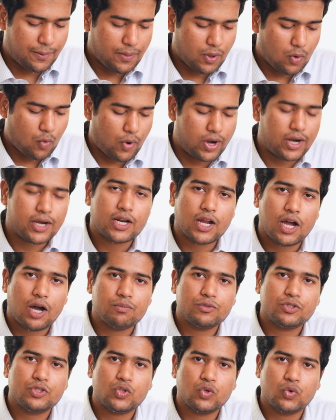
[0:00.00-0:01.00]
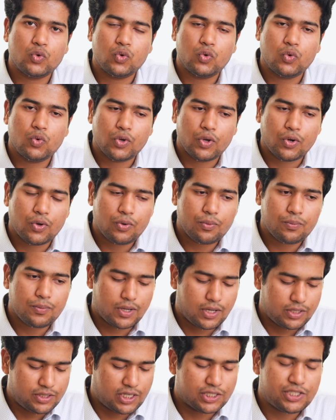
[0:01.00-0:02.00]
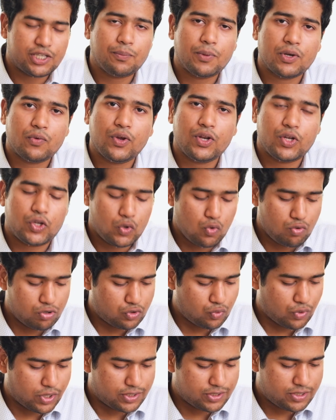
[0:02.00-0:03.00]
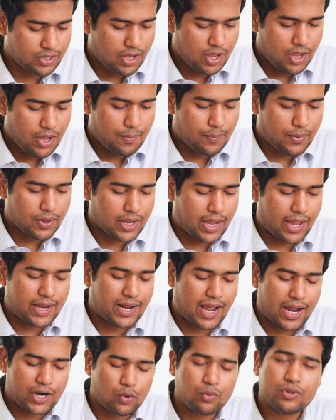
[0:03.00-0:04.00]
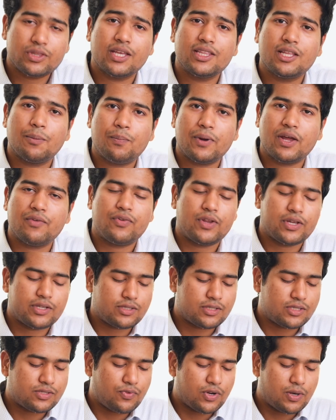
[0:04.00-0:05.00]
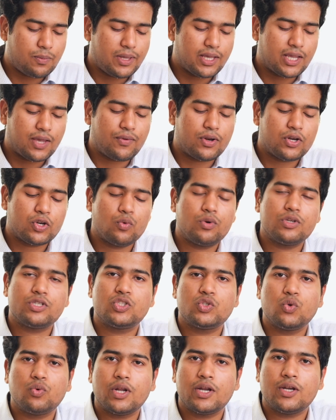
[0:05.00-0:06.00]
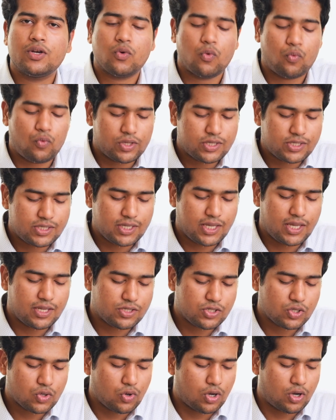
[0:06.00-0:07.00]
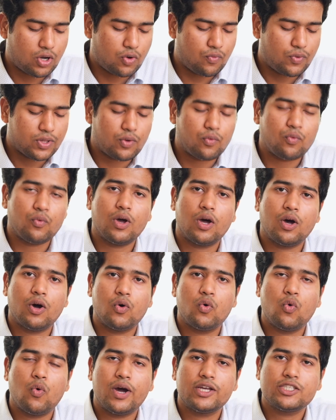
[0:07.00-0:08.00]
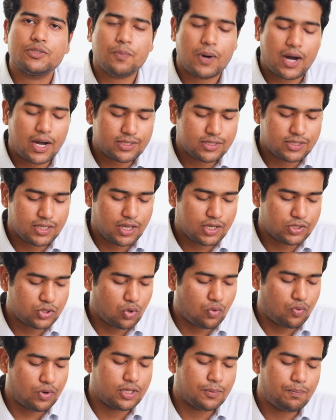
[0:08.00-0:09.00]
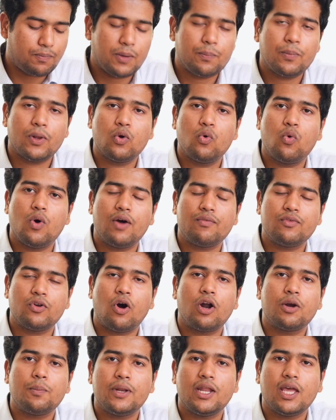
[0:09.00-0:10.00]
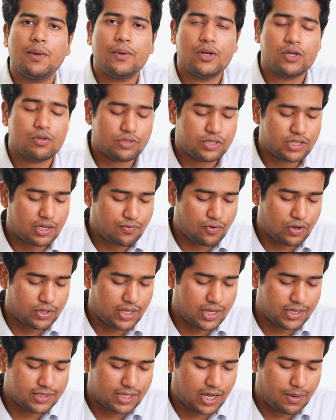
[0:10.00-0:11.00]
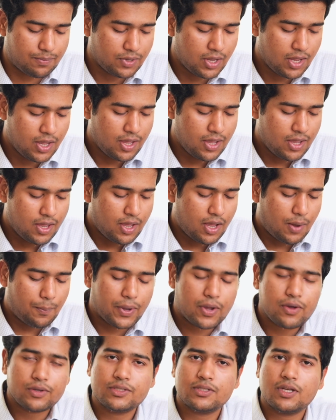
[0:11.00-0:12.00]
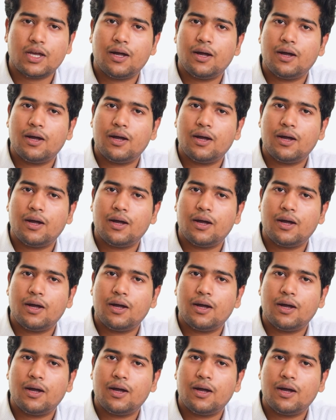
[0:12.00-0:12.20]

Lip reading: when it comes to judging between two students, and I don't think the preference will be given to a student with CS who has passed CS over the people who have not been able to sit for the exam, because